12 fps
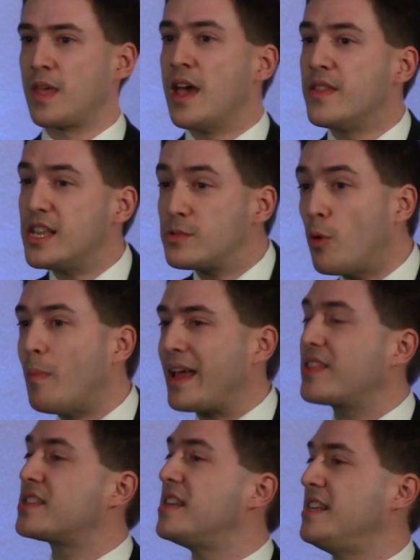This will make the
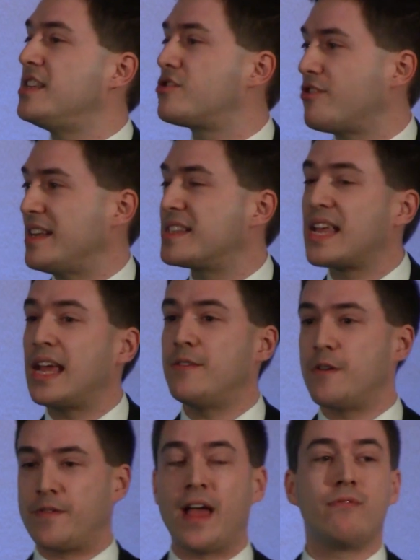city's streets safer
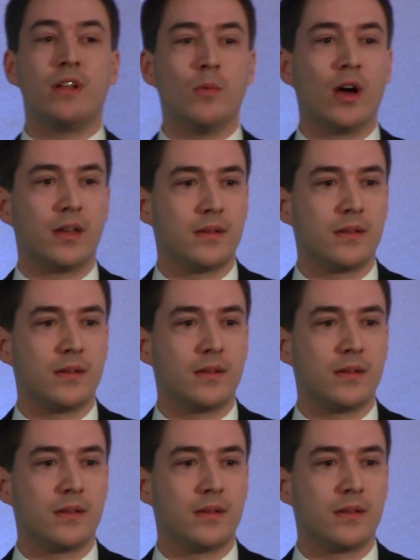for everyone.